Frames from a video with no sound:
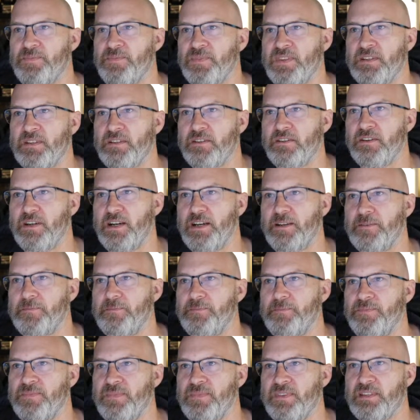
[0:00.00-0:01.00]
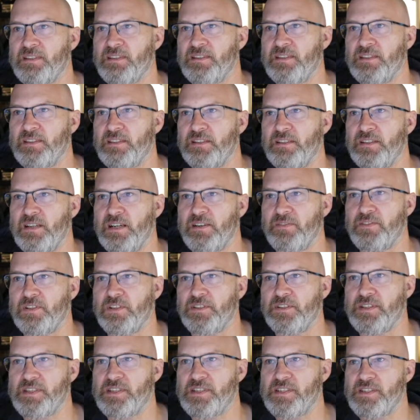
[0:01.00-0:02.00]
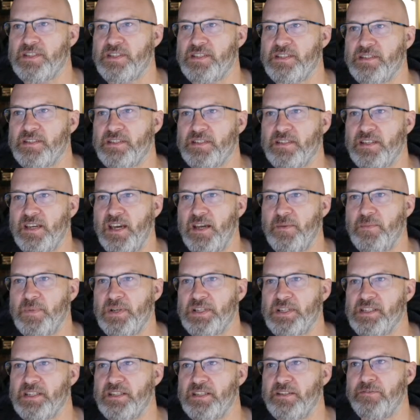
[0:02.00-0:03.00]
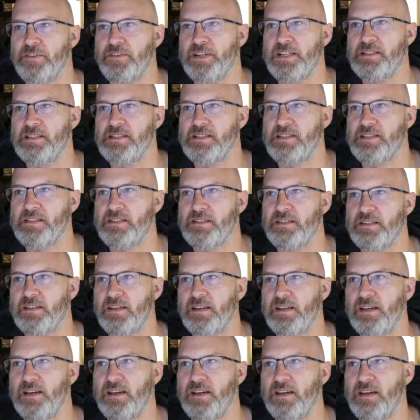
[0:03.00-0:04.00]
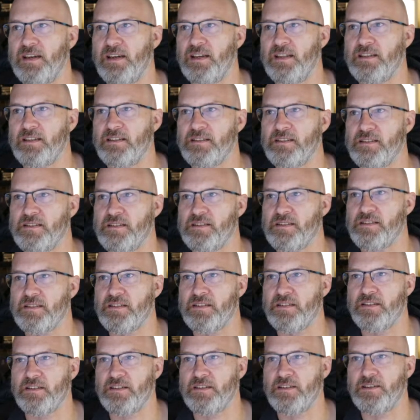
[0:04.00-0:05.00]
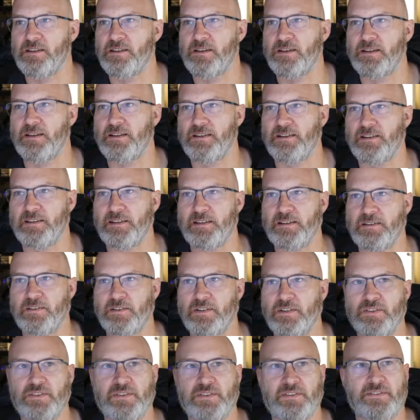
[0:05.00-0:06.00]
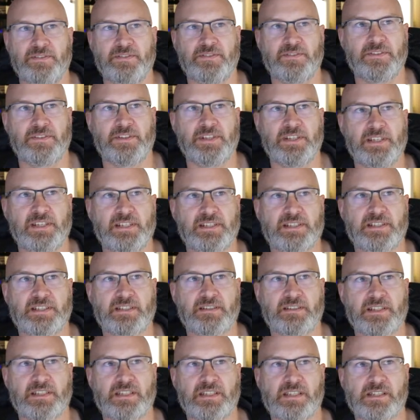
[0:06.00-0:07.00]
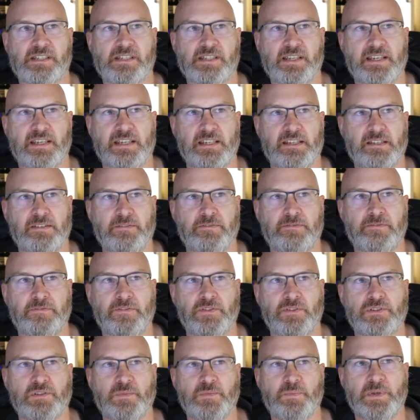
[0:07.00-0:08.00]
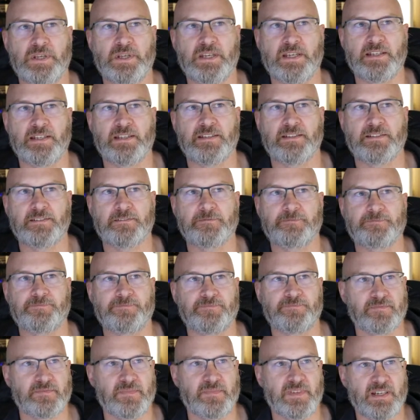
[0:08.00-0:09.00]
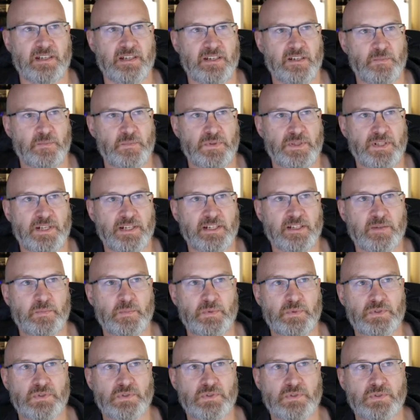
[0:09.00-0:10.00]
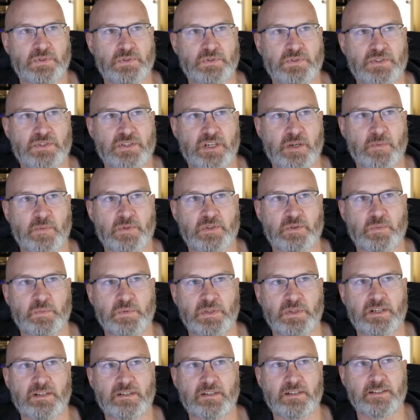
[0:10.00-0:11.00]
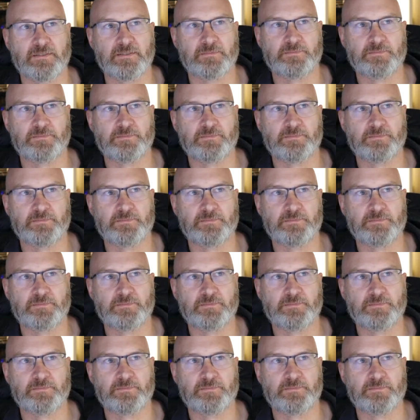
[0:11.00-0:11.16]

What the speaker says: All right, I've got this CAN bus interface, and on this is a 4-pin pluggable terminal block,